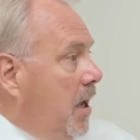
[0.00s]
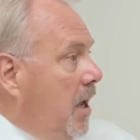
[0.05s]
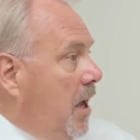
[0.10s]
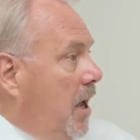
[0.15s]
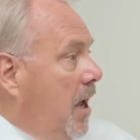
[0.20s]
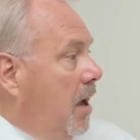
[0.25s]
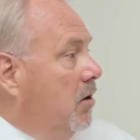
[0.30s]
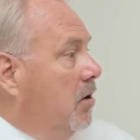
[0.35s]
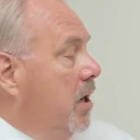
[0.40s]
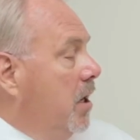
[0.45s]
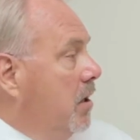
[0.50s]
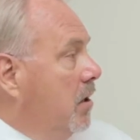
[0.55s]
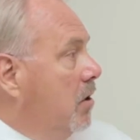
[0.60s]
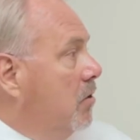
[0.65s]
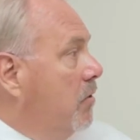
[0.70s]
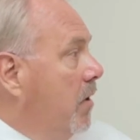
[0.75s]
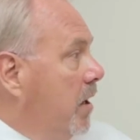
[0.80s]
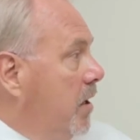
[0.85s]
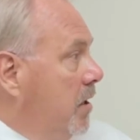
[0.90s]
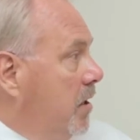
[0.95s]
how can
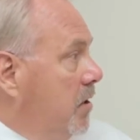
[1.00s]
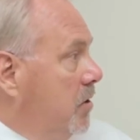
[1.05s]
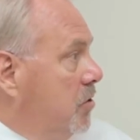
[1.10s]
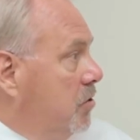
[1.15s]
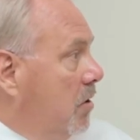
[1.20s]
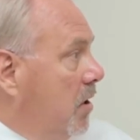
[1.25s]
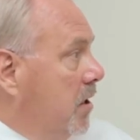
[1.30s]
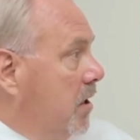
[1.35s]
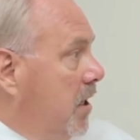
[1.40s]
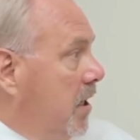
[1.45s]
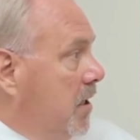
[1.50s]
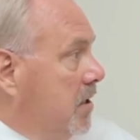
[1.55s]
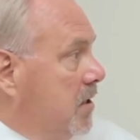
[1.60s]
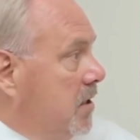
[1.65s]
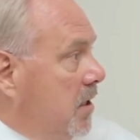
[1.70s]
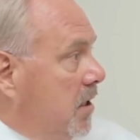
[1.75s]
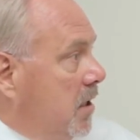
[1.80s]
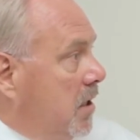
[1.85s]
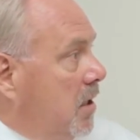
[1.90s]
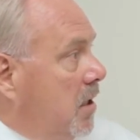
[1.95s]
Accredited Drug
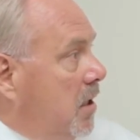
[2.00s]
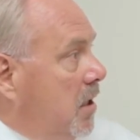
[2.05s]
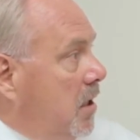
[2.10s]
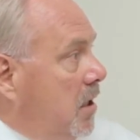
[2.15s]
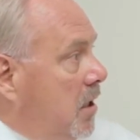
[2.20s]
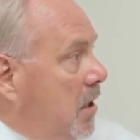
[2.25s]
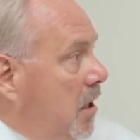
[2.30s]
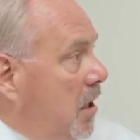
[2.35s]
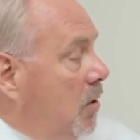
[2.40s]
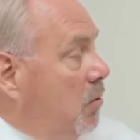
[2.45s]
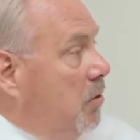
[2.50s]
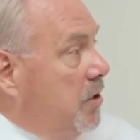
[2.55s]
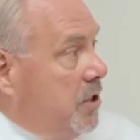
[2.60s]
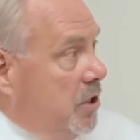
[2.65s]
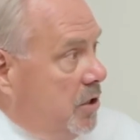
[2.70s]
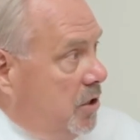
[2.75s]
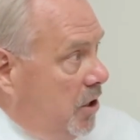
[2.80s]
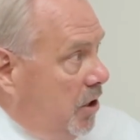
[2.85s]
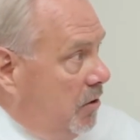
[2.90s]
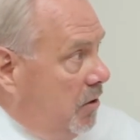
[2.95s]
Testing, which
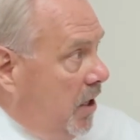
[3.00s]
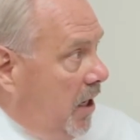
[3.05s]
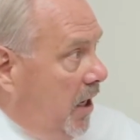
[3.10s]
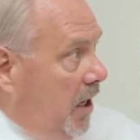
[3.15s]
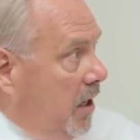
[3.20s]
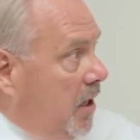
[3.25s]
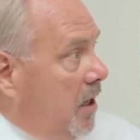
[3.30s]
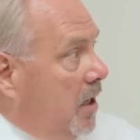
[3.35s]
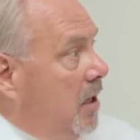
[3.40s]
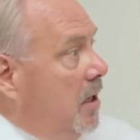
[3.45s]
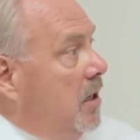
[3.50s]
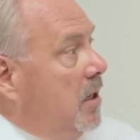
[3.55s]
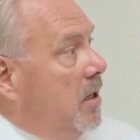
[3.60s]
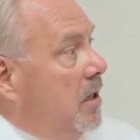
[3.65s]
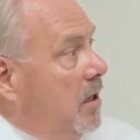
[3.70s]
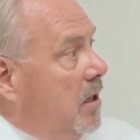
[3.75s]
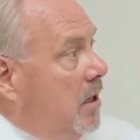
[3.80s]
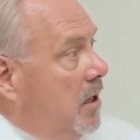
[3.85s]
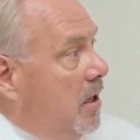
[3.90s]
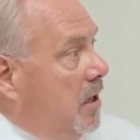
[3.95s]
is unique.
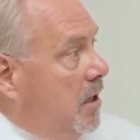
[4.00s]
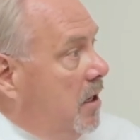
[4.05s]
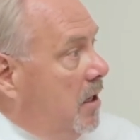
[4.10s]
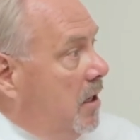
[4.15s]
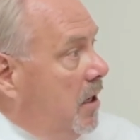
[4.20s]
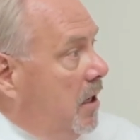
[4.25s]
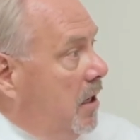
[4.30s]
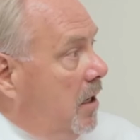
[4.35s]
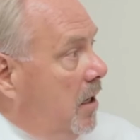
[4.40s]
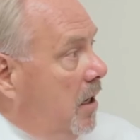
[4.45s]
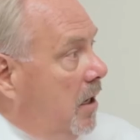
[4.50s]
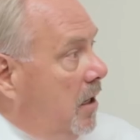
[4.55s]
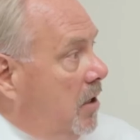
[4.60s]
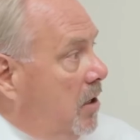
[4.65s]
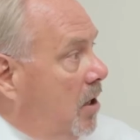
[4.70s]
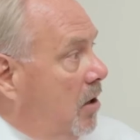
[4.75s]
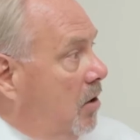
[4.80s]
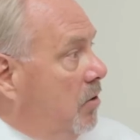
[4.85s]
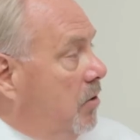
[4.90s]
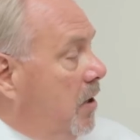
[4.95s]
I
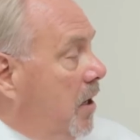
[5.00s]
know